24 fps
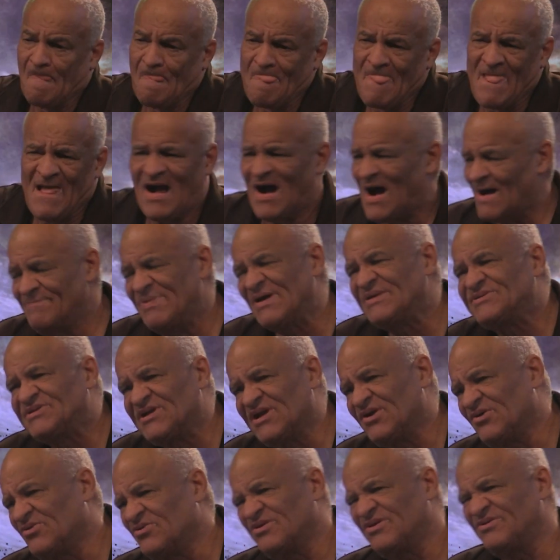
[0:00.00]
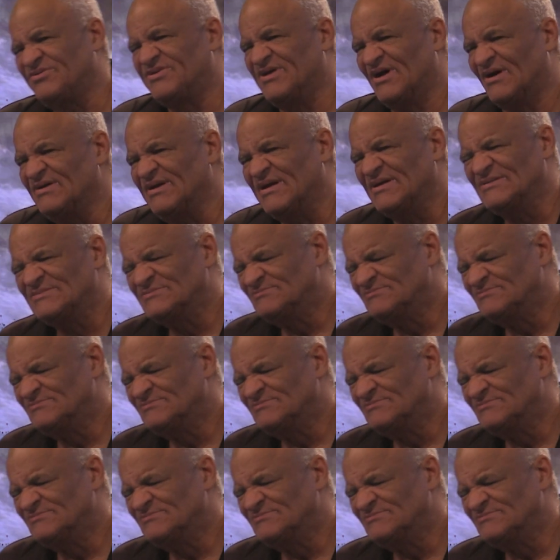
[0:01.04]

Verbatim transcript: I bet that they couldn't tell you.